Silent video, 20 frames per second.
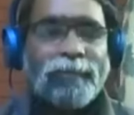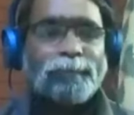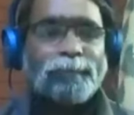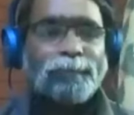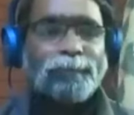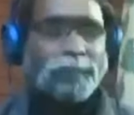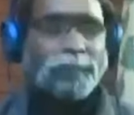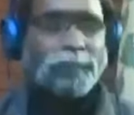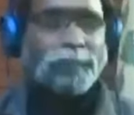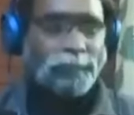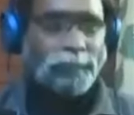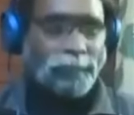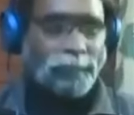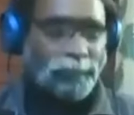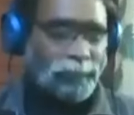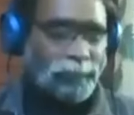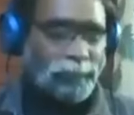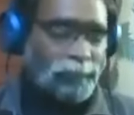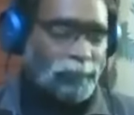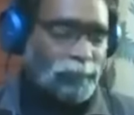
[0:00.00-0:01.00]

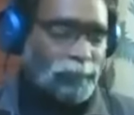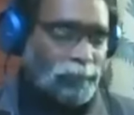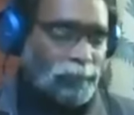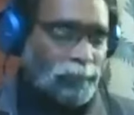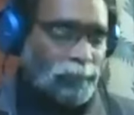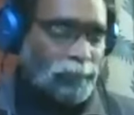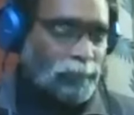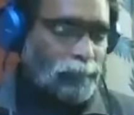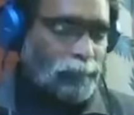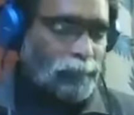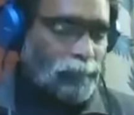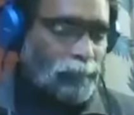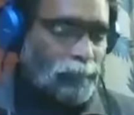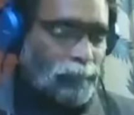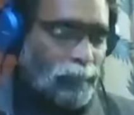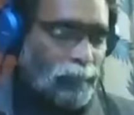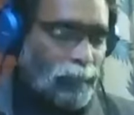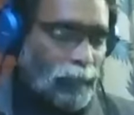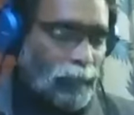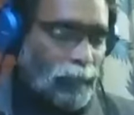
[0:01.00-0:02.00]

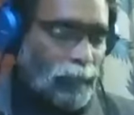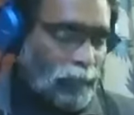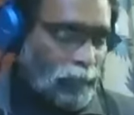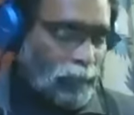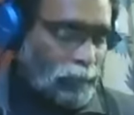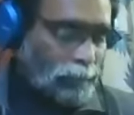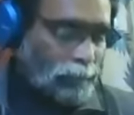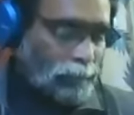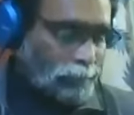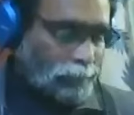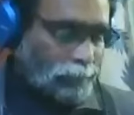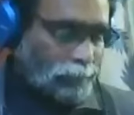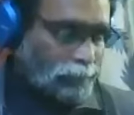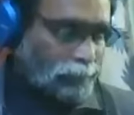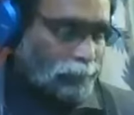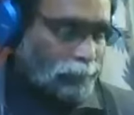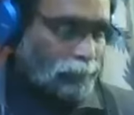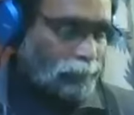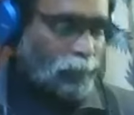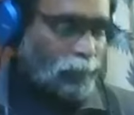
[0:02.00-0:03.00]

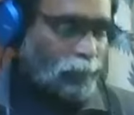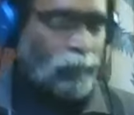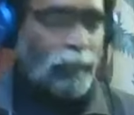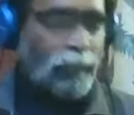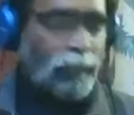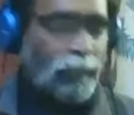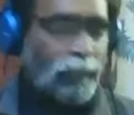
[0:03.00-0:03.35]
No one is speaking in this clip.